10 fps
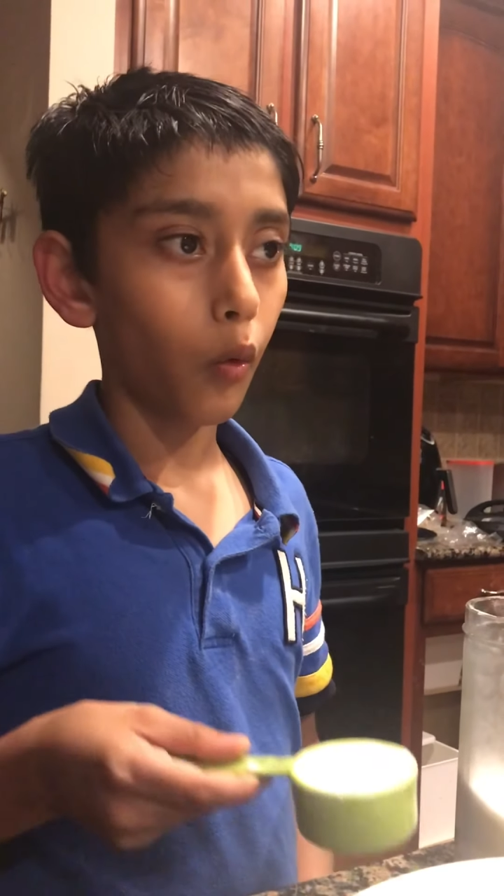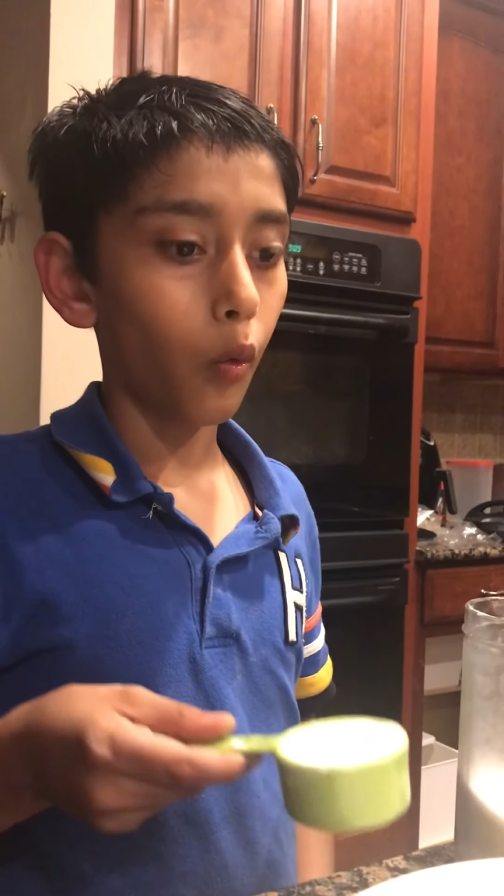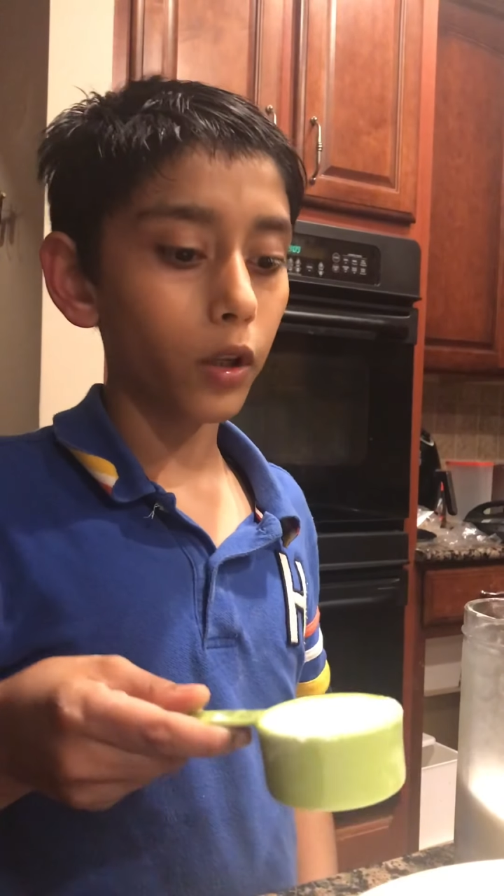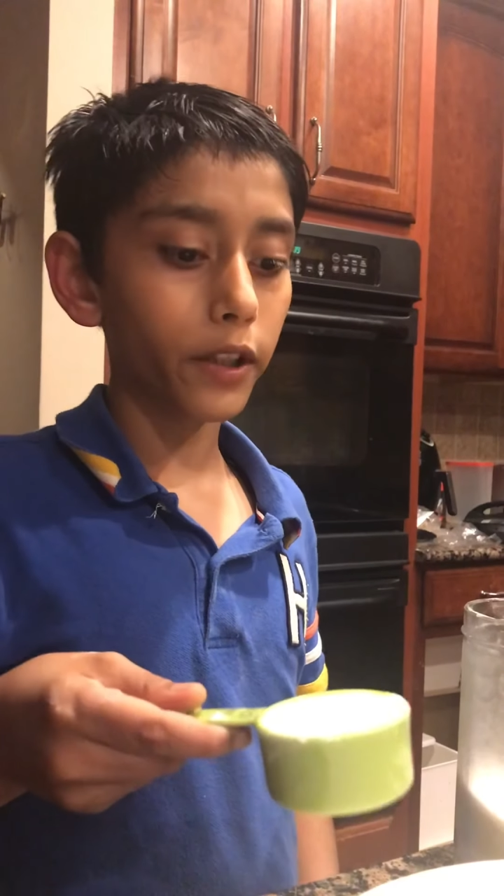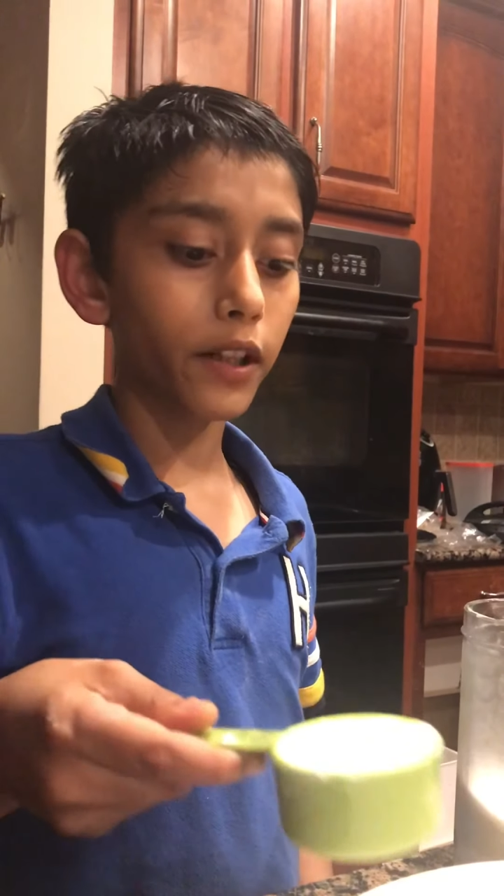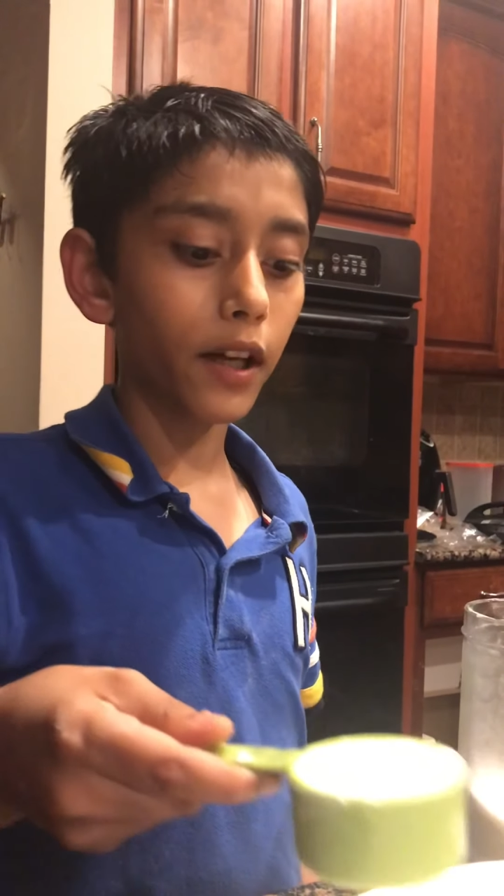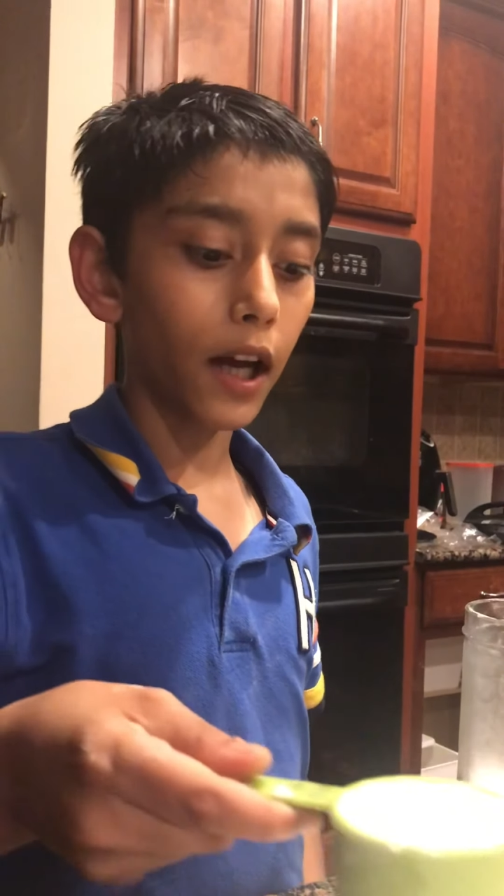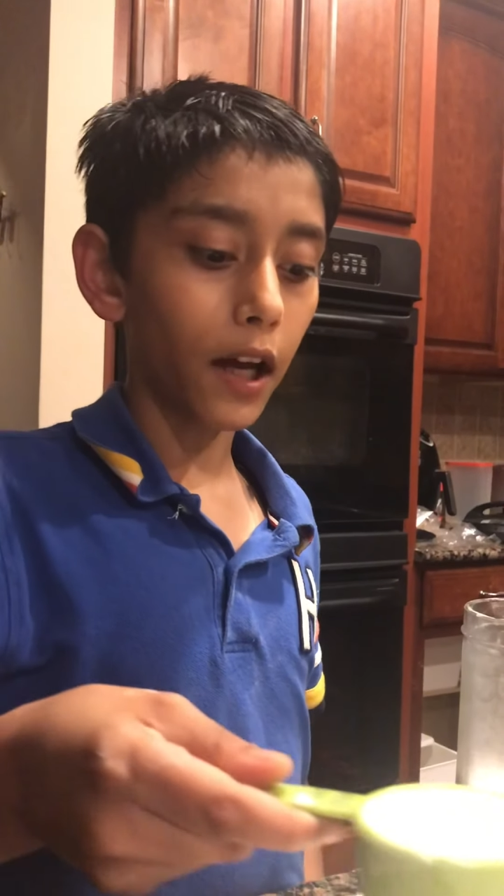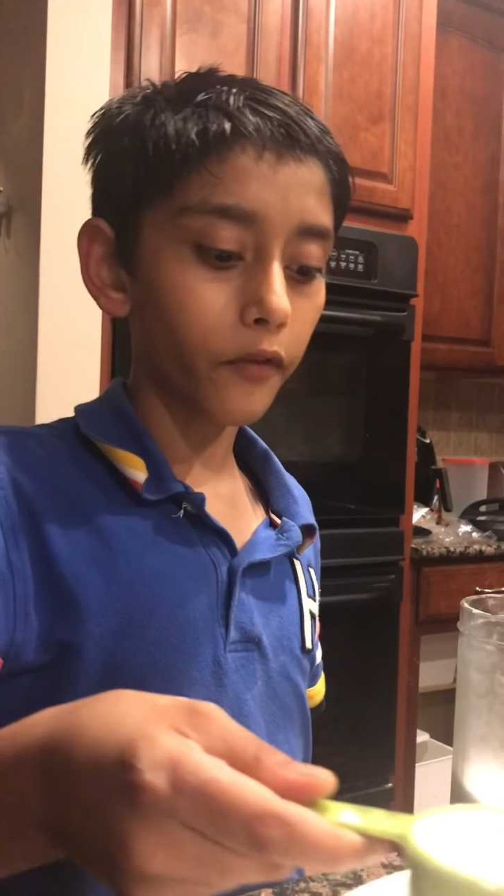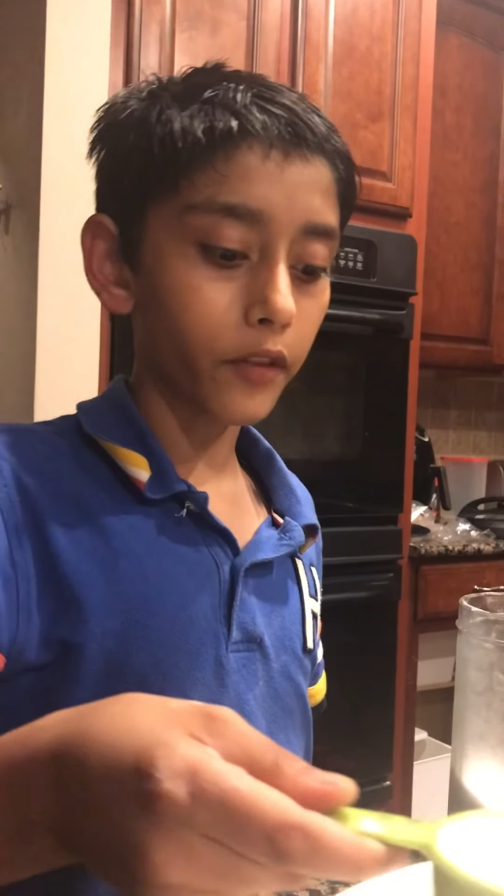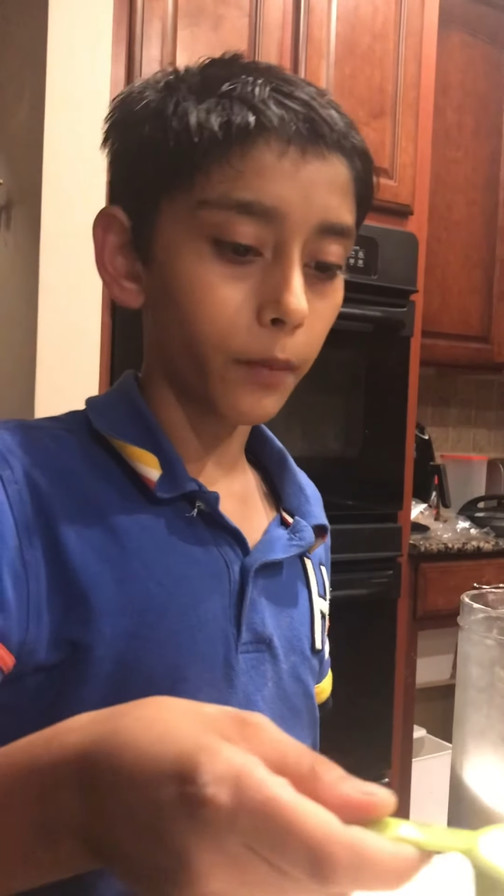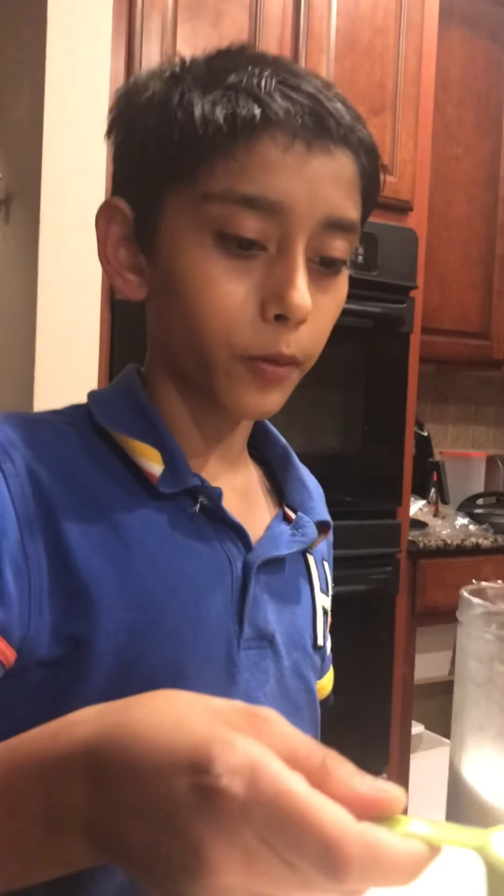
1.5 cup